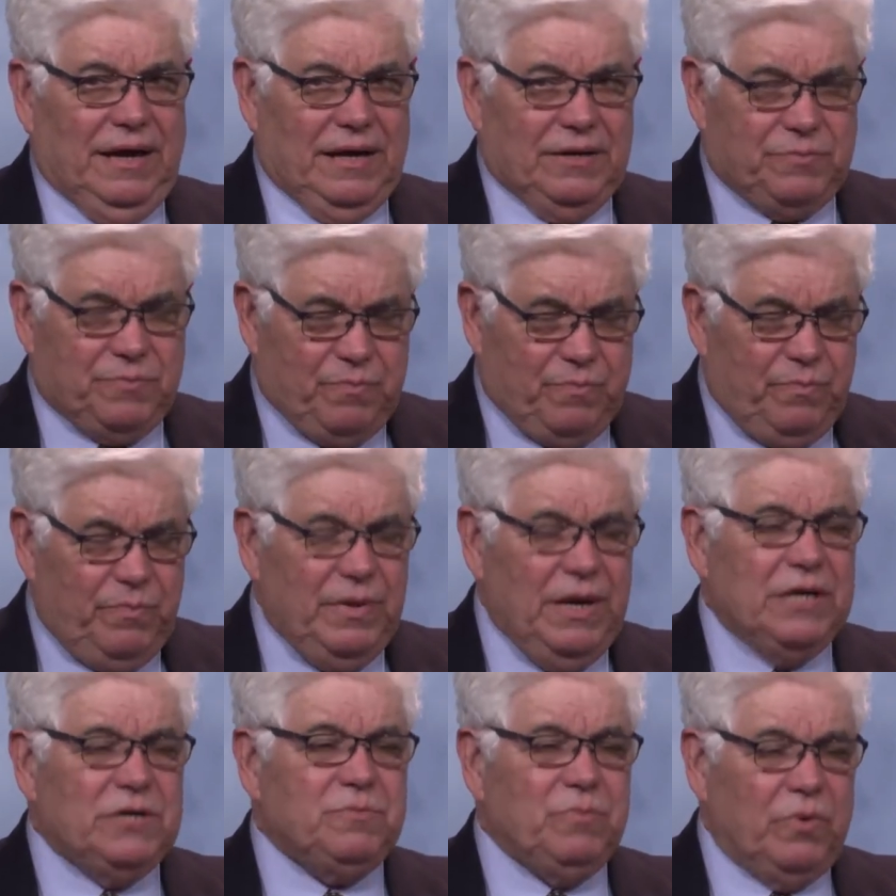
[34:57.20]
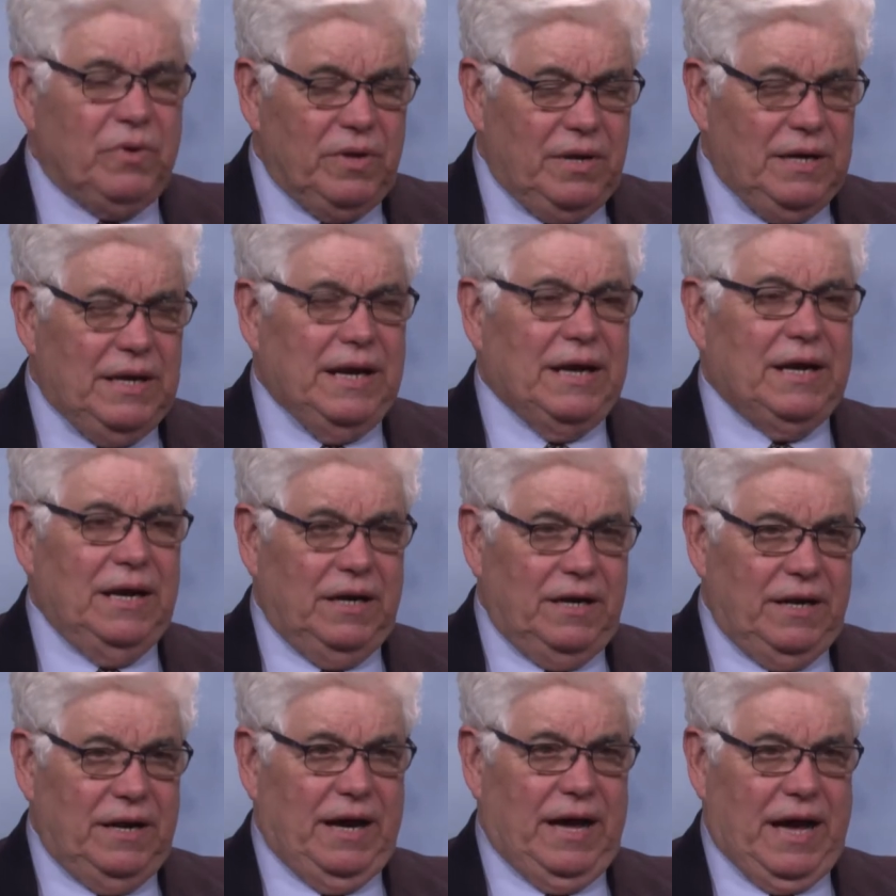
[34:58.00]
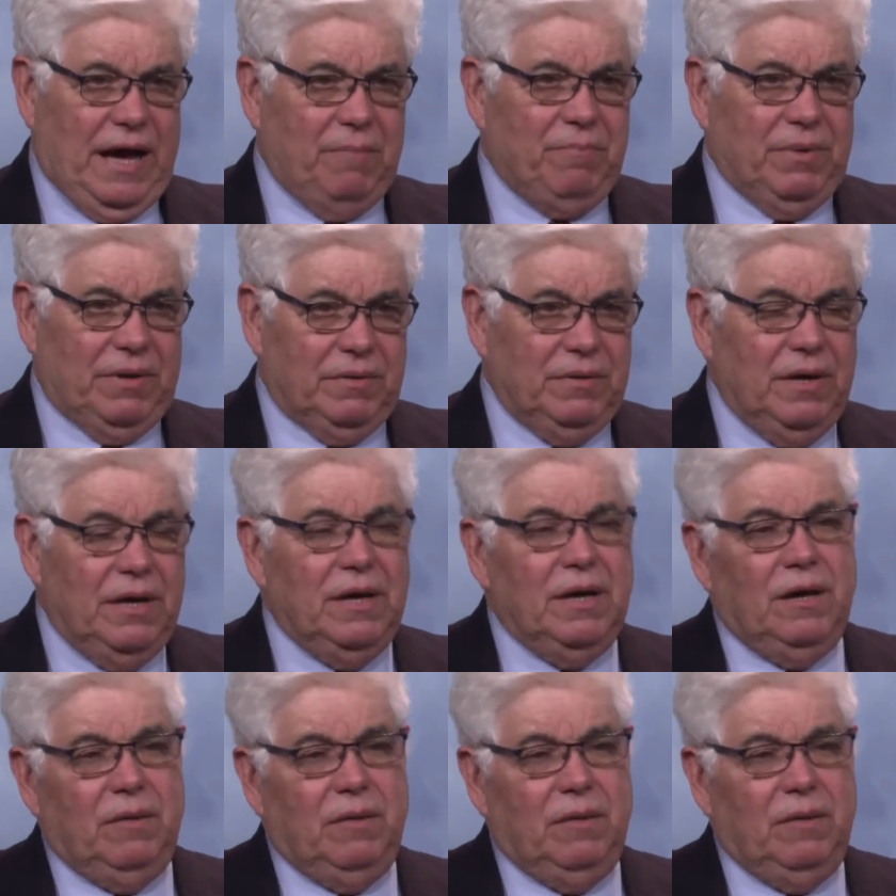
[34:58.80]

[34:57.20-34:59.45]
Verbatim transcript: it's, it's more than likely going to happen.